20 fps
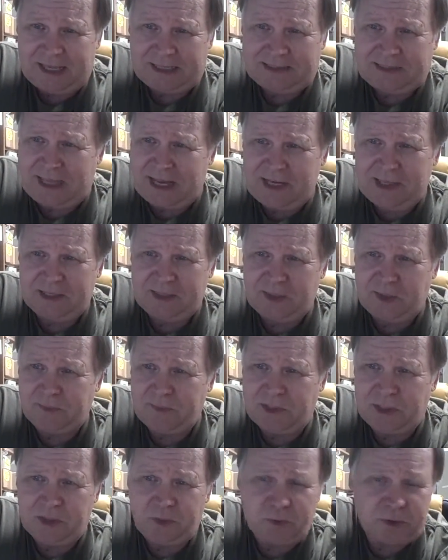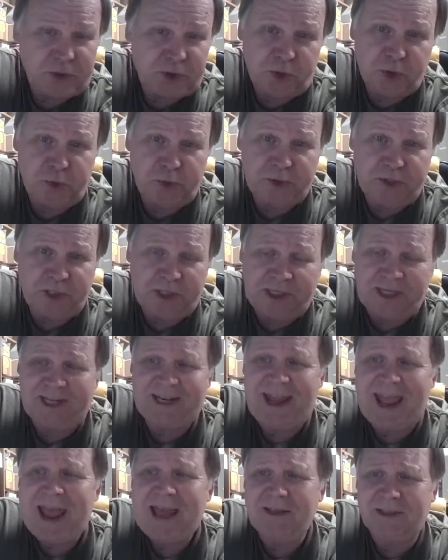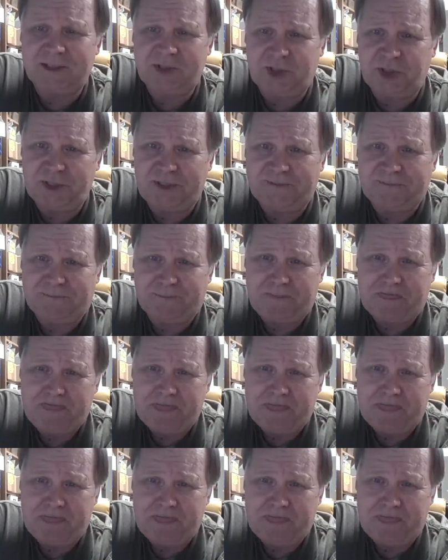telling them that he was using an analogy,